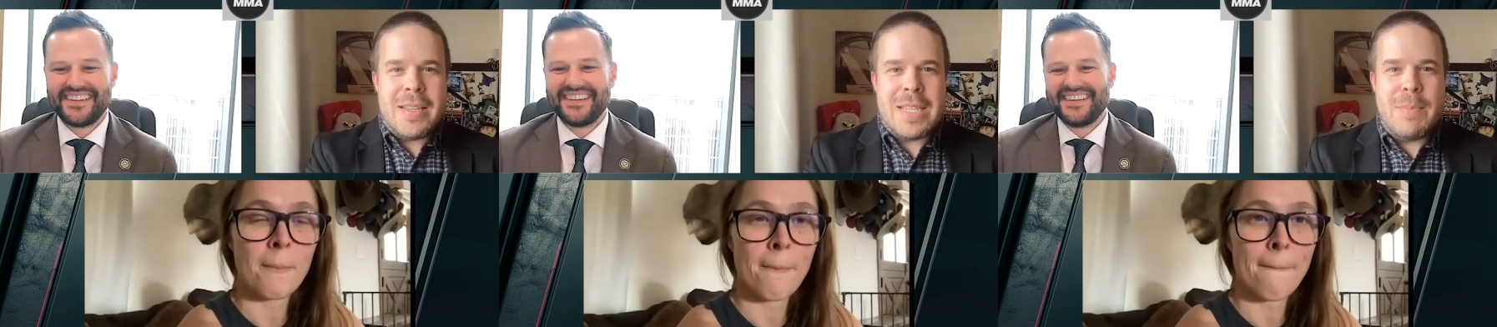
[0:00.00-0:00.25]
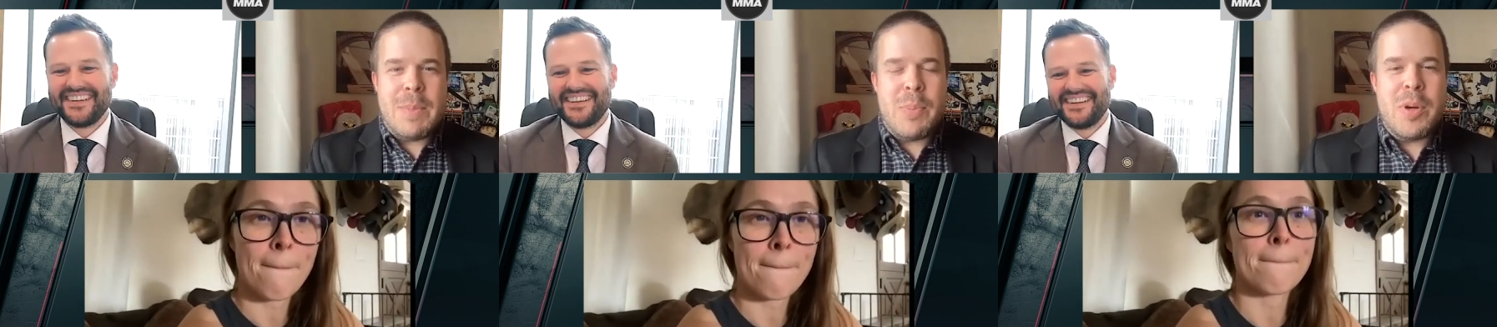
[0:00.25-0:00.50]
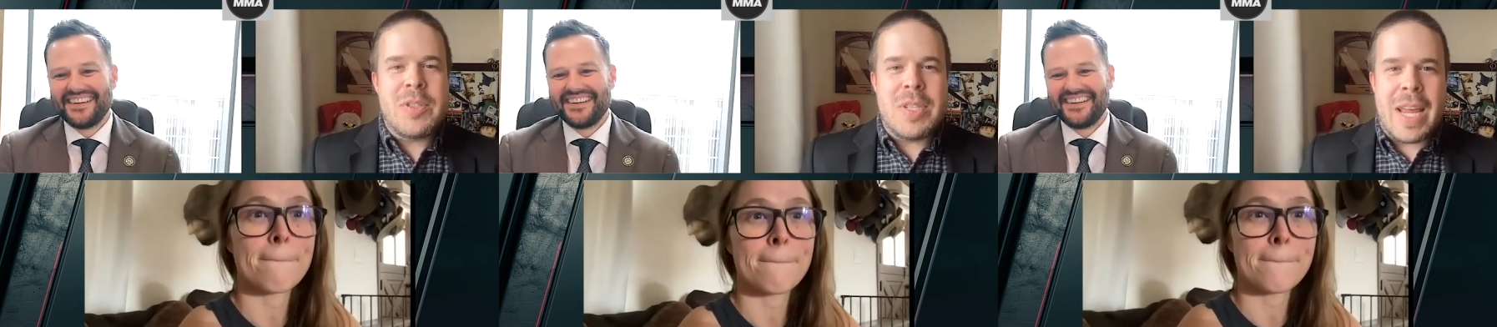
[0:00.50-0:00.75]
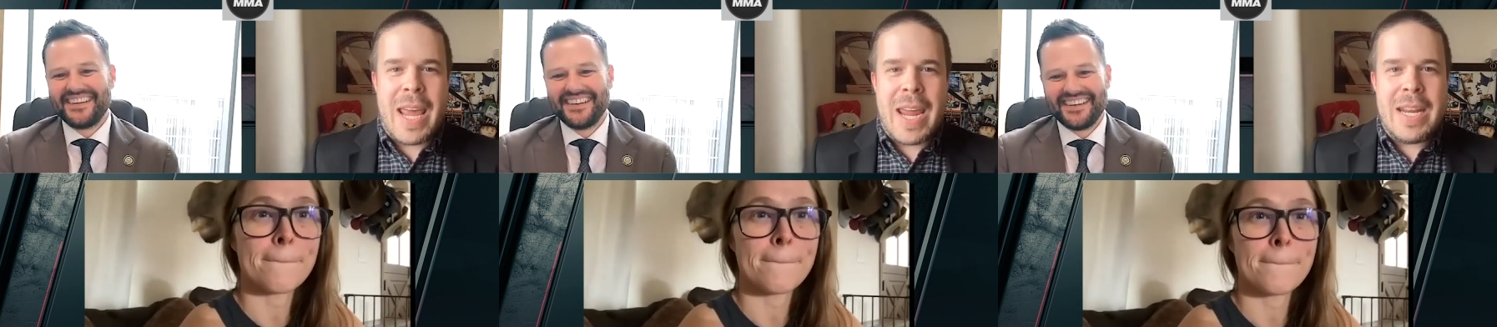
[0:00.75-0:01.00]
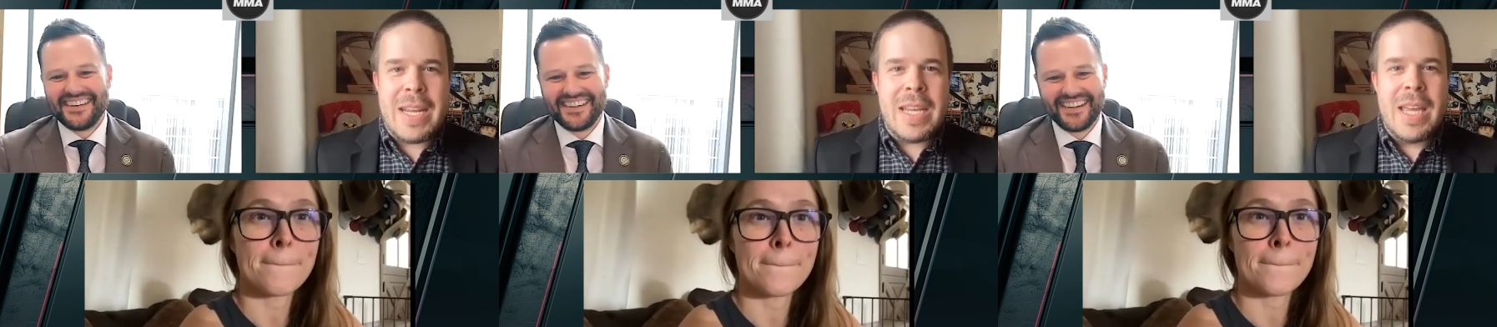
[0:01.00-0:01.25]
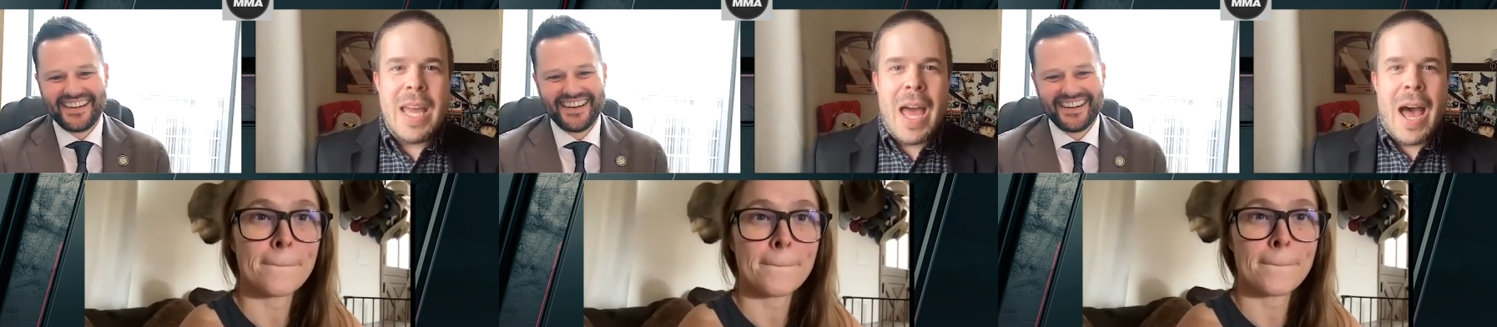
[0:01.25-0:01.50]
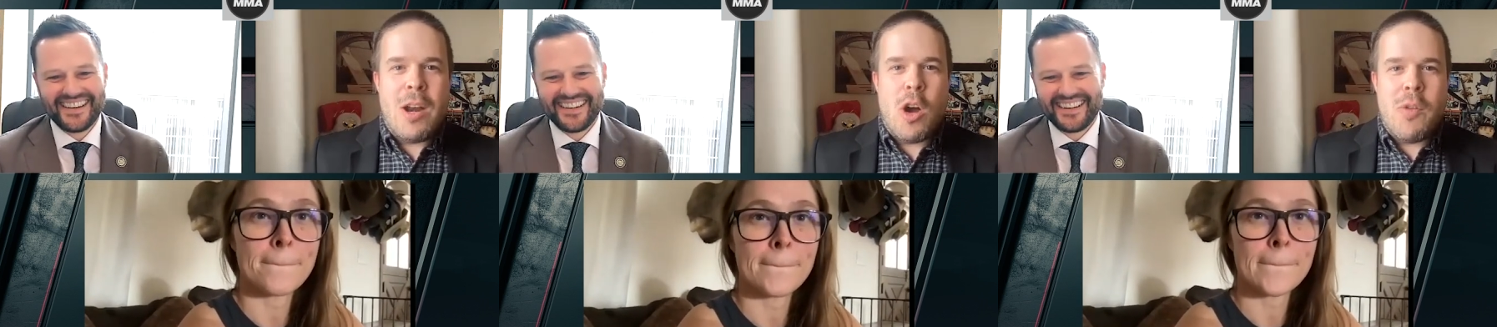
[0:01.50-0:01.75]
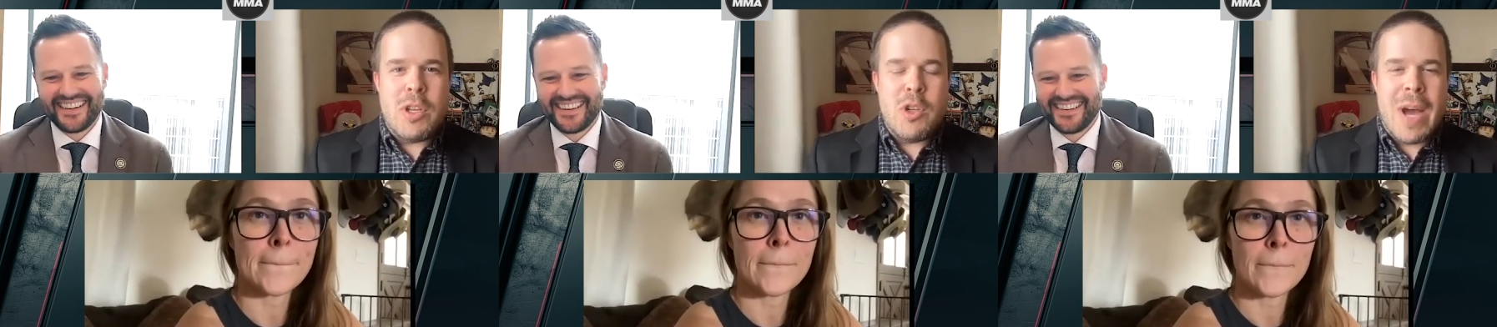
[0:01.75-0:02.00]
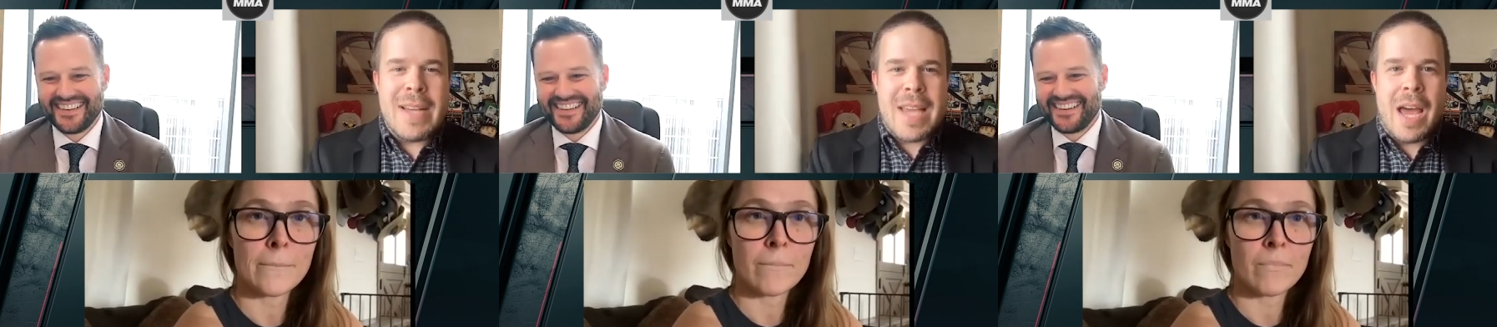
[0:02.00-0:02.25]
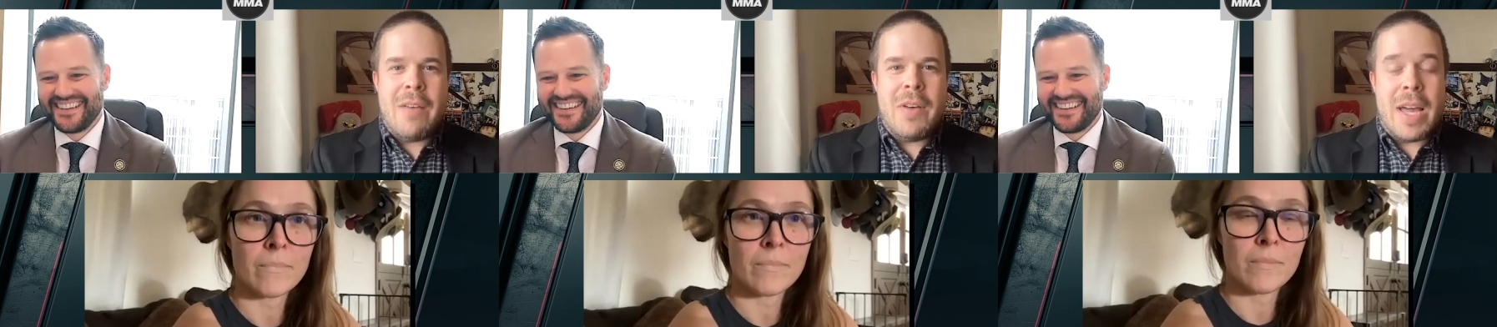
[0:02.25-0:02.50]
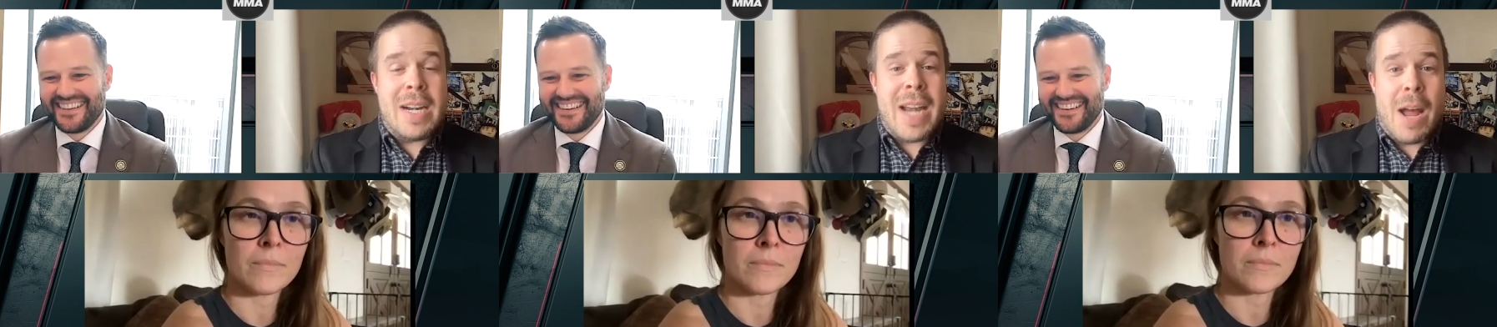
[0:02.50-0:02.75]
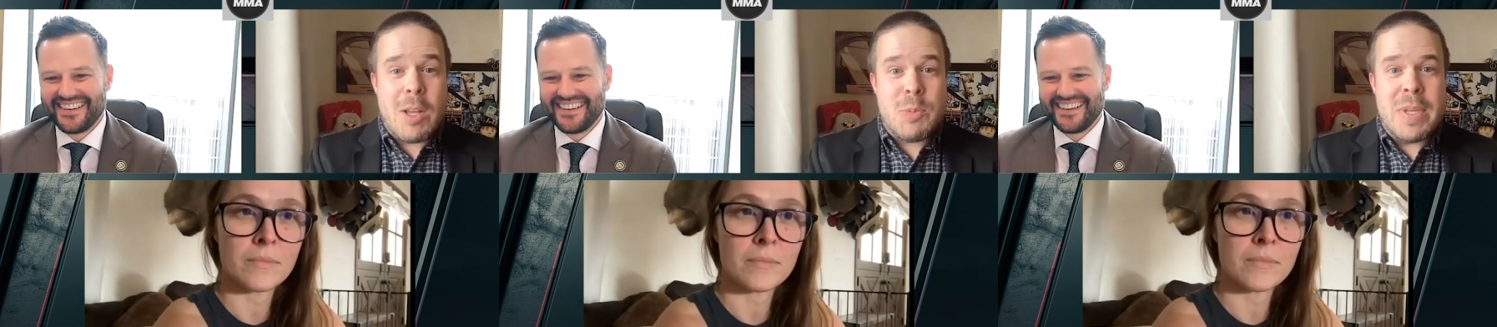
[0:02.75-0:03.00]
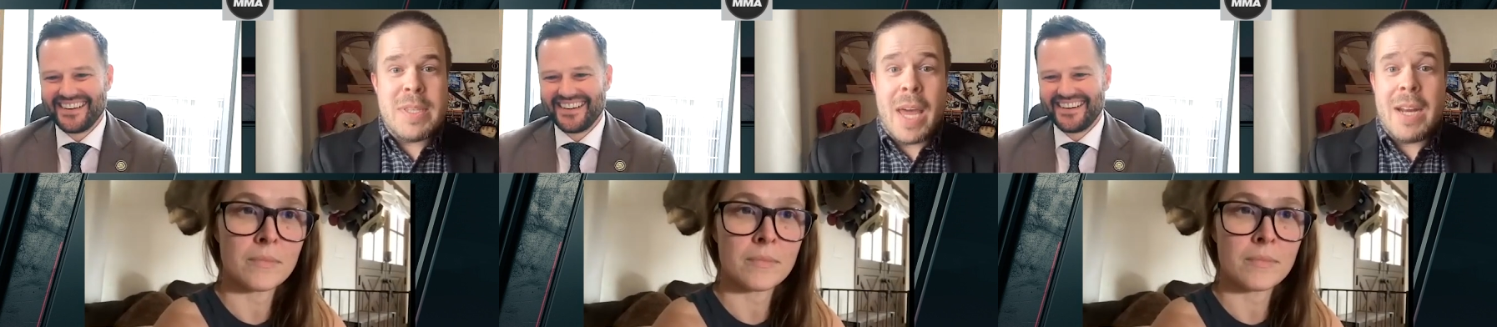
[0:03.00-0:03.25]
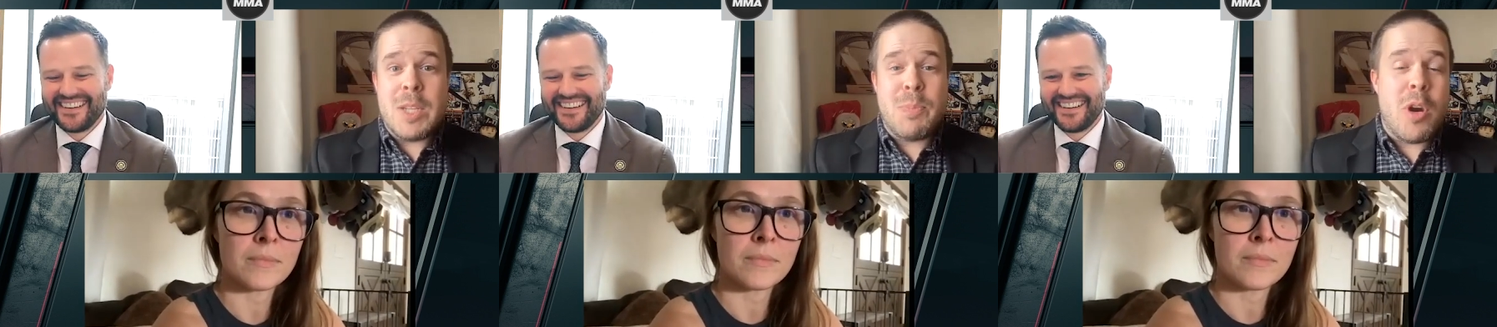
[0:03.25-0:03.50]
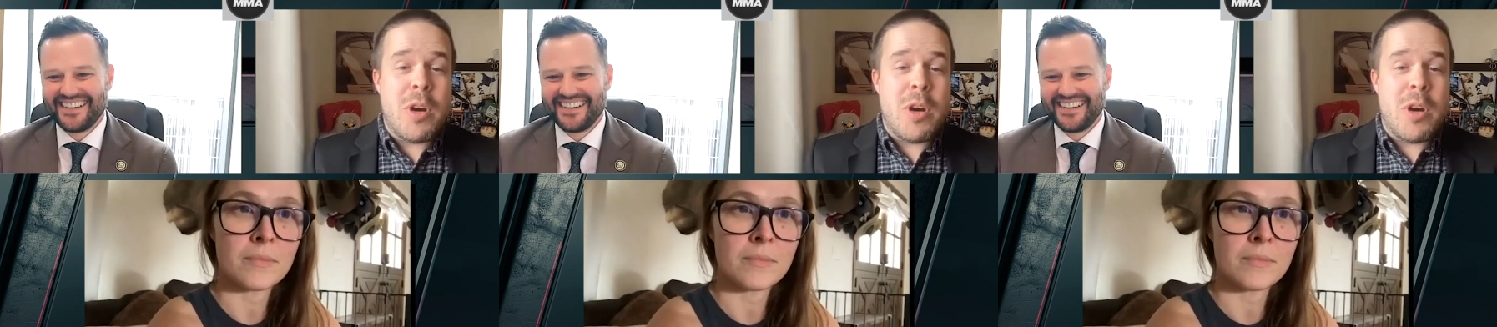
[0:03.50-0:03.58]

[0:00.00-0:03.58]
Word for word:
Speaker 1: Assembly person Haney. I know that you guys have a, an announcement that is